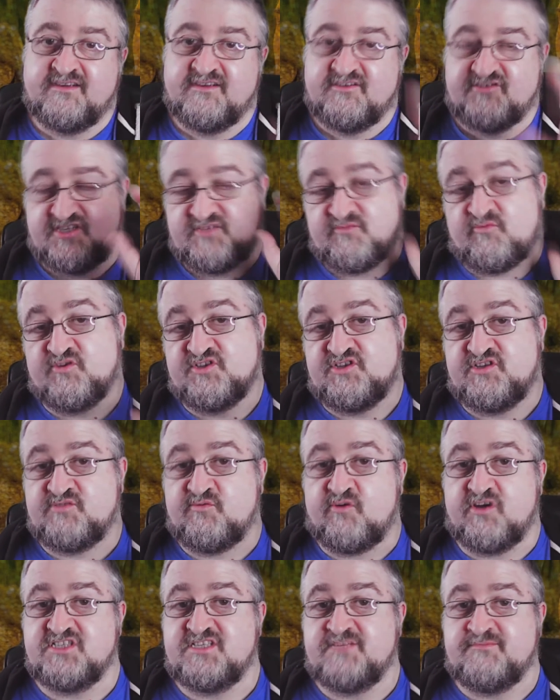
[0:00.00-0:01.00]
So he's
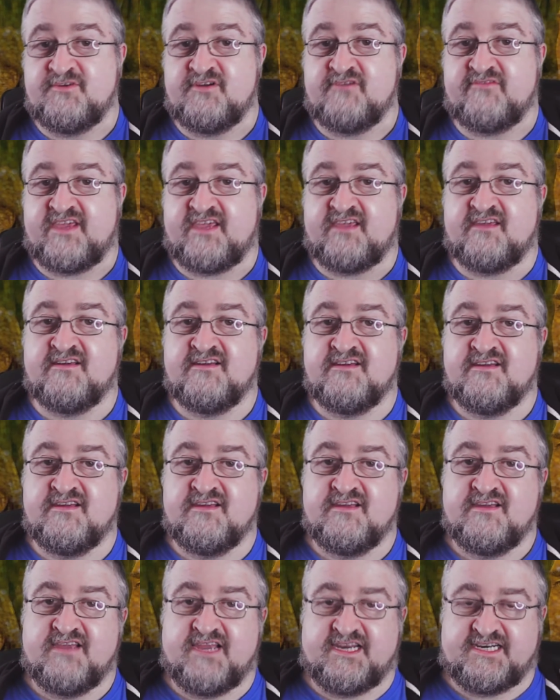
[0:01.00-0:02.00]
watching the movie,
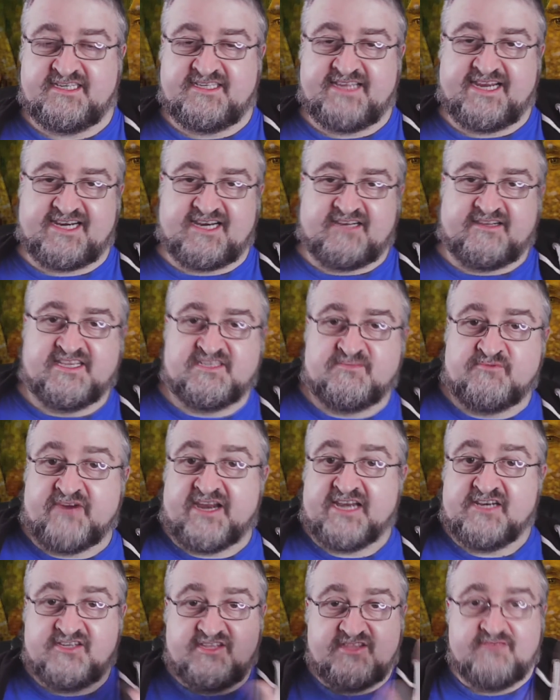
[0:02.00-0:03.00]
and a ticket lets him
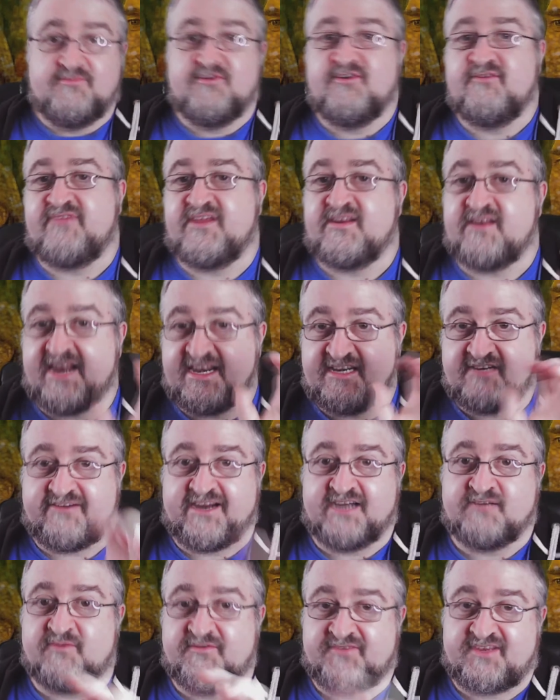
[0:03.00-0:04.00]
into the movie and
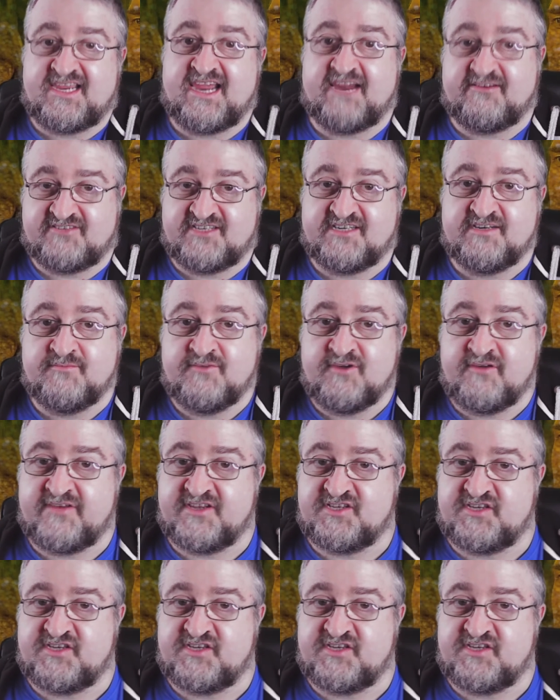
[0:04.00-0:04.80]
interact with the characters in the movie.